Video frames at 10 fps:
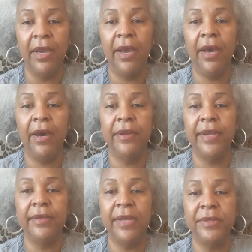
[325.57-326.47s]

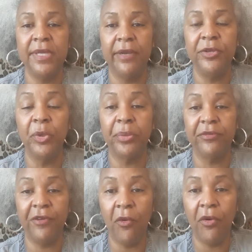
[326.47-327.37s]
They're telling you to
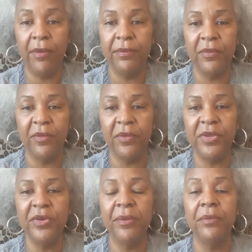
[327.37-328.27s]
perform when
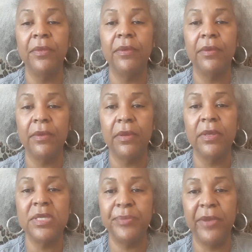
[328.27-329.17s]
you can
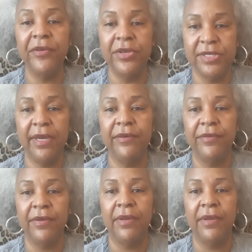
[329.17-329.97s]
speak for yourself.